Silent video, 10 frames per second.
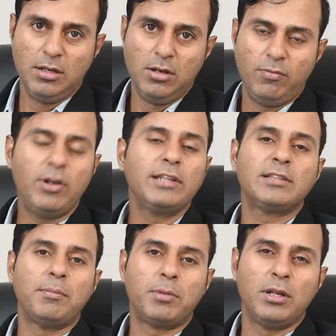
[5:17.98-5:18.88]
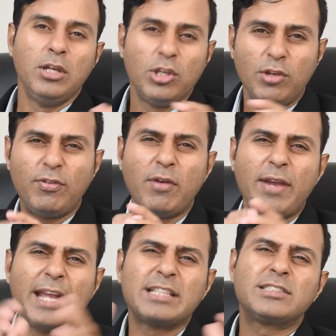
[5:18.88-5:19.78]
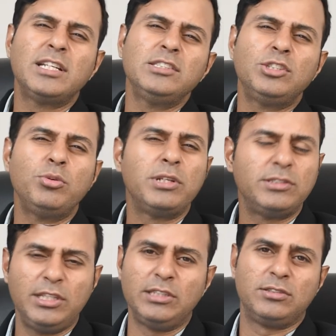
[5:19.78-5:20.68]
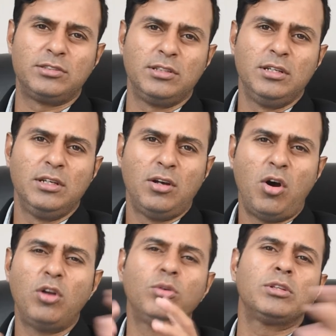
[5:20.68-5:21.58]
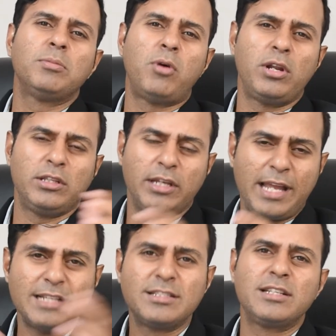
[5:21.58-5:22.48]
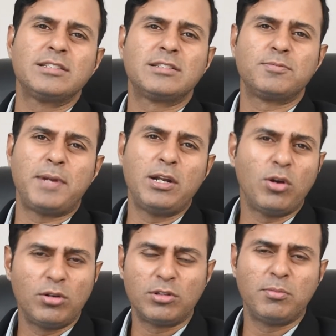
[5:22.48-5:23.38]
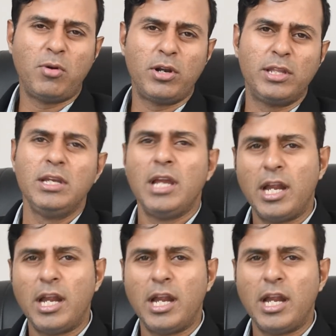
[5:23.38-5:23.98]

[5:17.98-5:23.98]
For example, if you have extensive disease all over the body, the cancer is spread all over the body,